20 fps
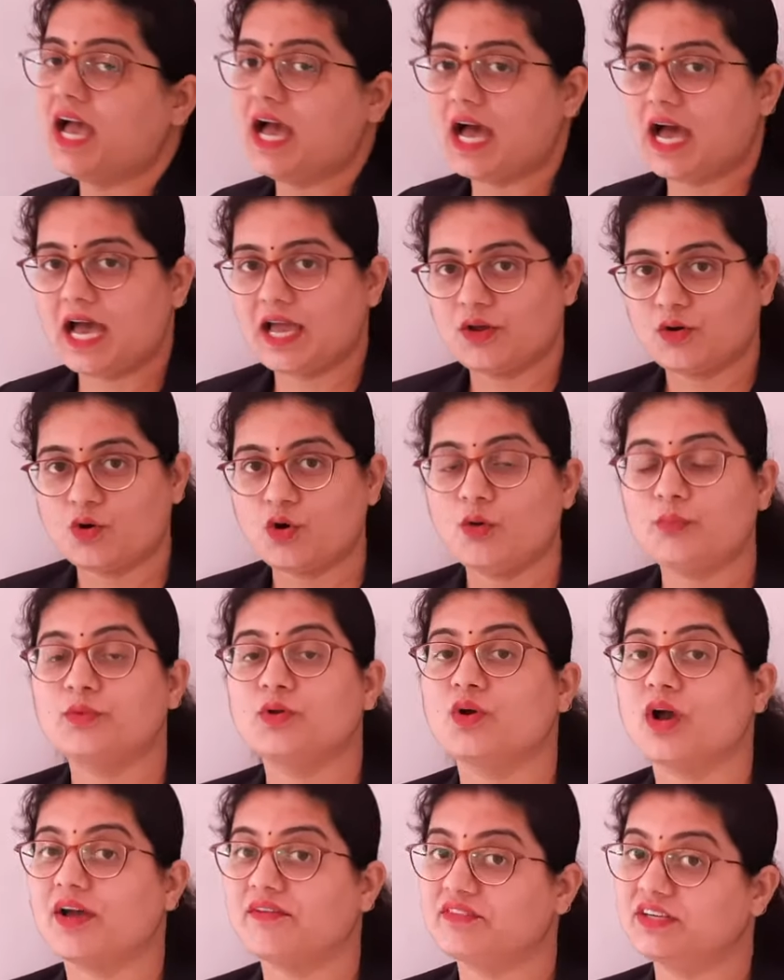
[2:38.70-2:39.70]
I hope
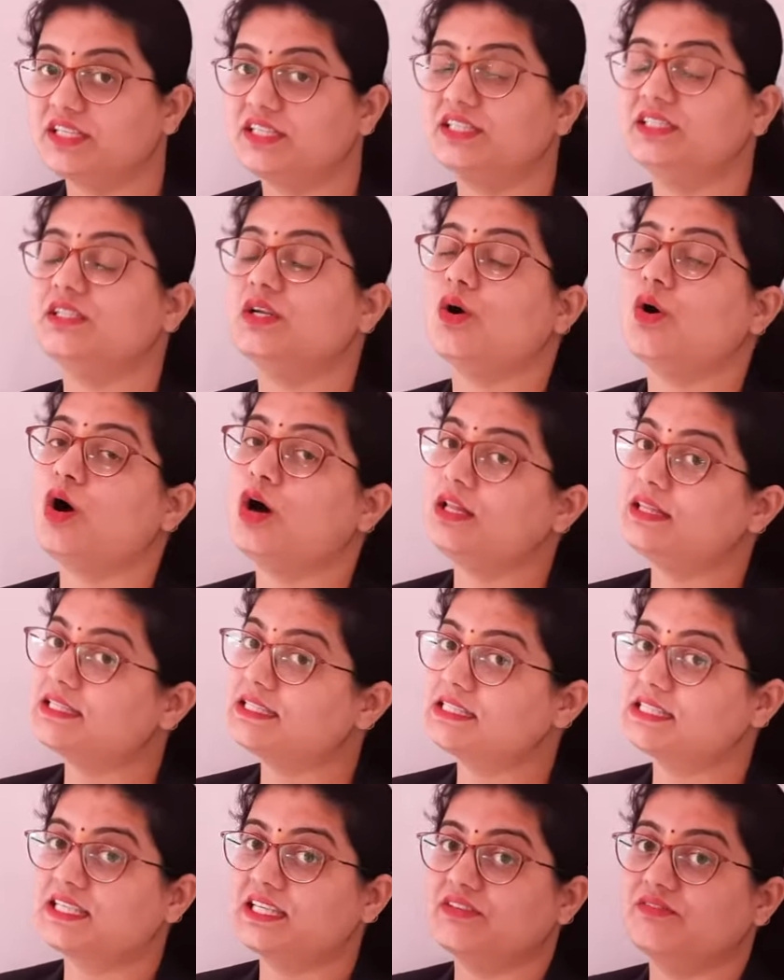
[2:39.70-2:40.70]
you have written all
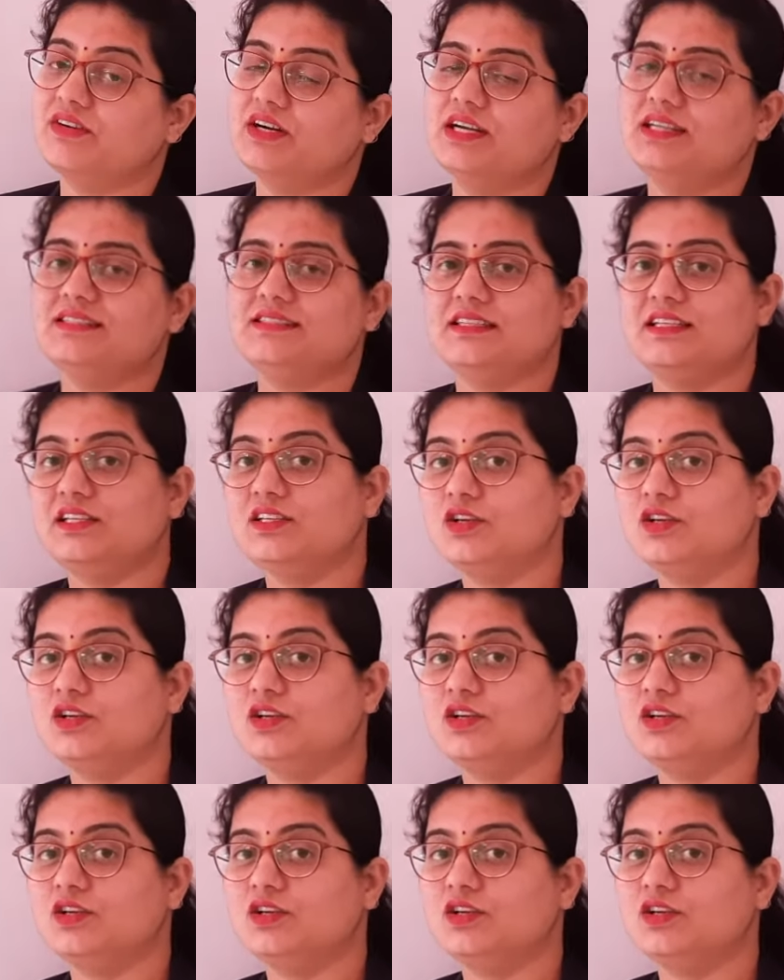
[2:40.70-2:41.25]
these keywords